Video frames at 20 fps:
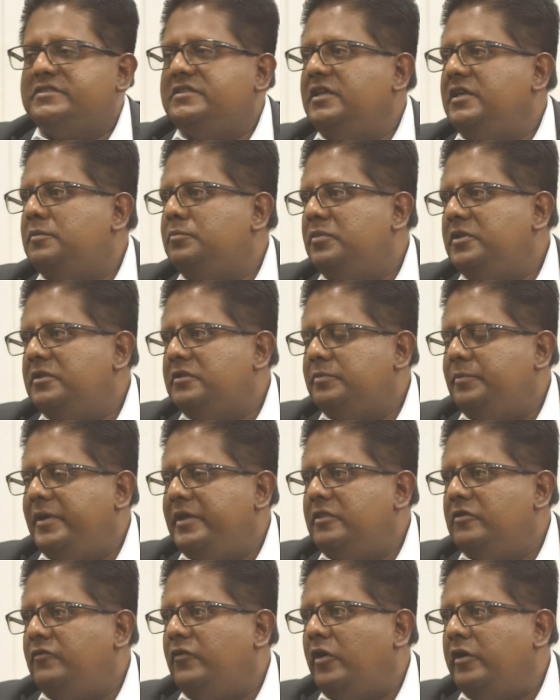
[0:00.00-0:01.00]
statements
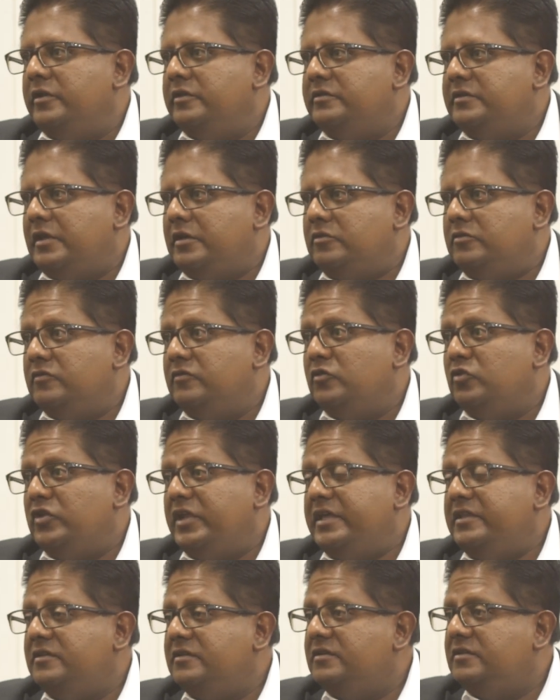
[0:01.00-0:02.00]
by the Foreign Secretary of the
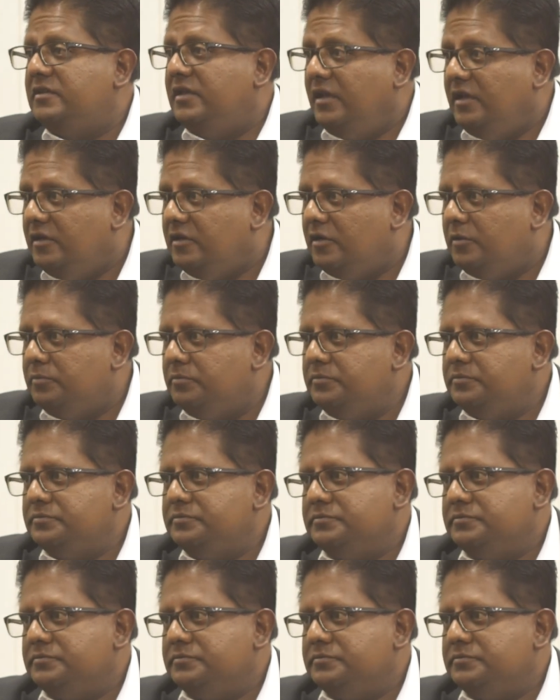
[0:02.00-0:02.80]
United Kingdom.